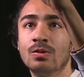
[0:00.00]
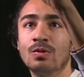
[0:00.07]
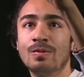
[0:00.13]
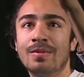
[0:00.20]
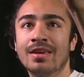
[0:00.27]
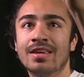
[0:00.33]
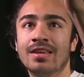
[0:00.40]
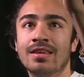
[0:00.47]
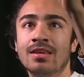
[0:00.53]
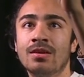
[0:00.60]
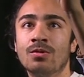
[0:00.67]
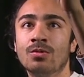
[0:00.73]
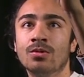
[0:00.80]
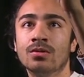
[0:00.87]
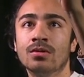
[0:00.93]
We make it
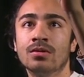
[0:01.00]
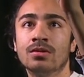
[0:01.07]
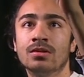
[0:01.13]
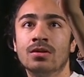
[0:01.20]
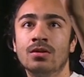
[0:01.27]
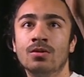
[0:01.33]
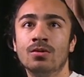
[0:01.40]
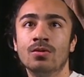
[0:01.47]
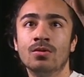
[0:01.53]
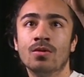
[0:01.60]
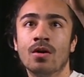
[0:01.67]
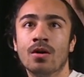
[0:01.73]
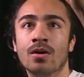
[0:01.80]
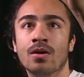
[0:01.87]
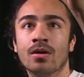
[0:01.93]
equal to
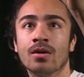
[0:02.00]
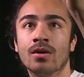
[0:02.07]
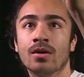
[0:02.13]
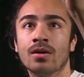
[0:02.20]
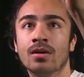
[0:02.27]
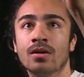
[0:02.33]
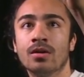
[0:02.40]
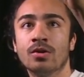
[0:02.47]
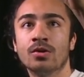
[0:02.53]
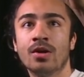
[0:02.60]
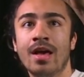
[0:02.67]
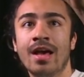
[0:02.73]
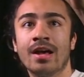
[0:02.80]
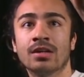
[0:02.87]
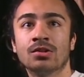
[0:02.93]
our
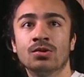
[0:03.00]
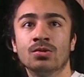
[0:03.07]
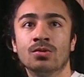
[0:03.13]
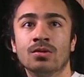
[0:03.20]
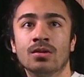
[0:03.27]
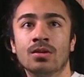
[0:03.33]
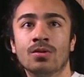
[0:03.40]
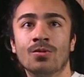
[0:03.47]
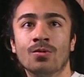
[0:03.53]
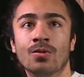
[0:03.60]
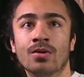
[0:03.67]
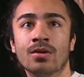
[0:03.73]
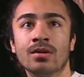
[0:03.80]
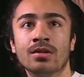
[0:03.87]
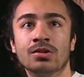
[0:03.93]
actual
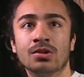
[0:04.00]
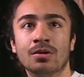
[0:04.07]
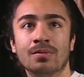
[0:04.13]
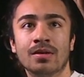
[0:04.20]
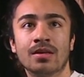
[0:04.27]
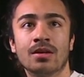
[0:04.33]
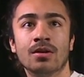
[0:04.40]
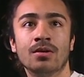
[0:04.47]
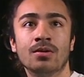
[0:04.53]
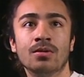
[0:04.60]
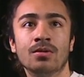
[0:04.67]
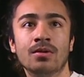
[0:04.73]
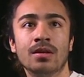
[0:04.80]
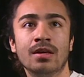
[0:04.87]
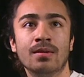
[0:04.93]
word, so it'll be
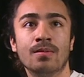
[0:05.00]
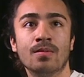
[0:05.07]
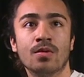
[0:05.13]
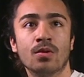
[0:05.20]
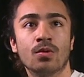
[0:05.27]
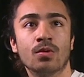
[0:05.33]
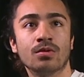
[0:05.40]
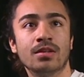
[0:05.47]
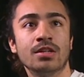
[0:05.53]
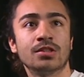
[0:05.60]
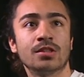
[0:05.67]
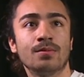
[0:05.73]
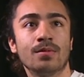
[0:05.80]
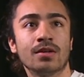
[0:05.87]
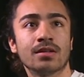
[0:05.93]
code in
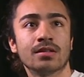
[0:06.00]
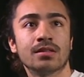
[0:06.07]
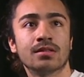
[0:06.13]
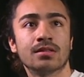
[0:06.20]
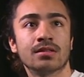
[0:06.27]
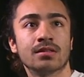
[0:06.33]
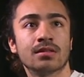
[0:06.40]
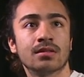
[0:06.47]
quotation marks.